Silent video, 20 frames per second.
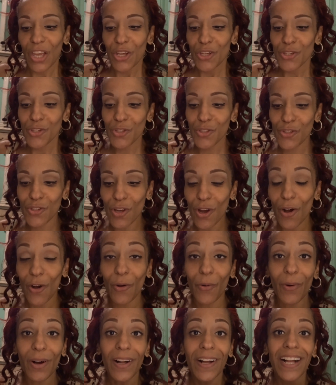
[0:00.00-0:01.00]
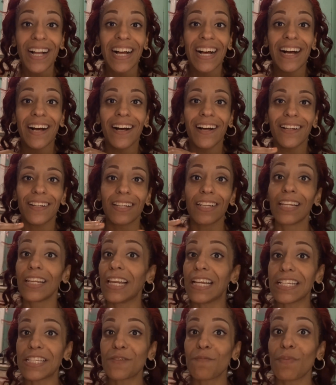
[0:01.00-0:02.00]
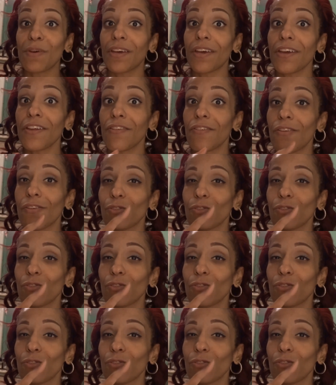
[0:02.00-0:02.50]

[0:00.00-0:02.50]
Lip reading: So let's begin.